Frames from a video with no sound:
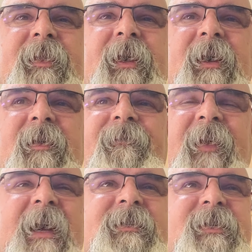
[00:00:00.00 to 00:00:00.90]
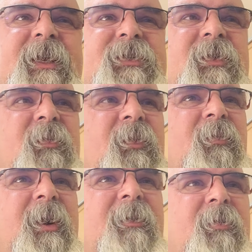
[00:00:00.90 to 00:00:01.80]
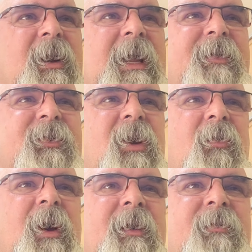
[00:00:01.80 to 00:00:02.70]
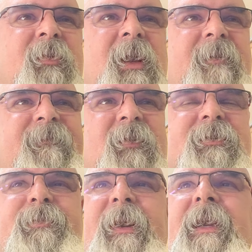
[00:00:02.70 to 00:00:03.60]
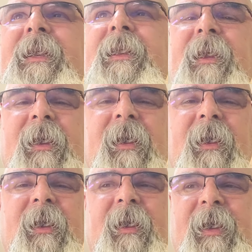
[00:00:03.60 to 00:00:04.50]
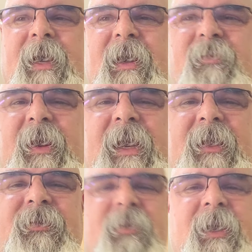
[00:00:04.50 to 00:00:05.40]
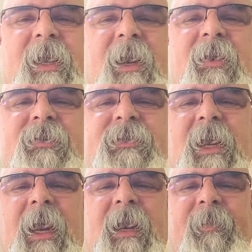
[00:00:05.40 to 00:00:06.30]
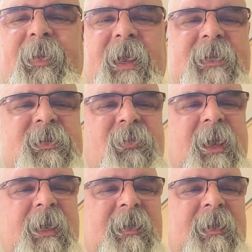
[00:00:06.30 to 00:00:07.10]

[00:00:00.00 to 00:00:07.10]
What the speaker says: the fast session when we were allowed to go out and run at full speed, I ran it through the gears, got it up against the rev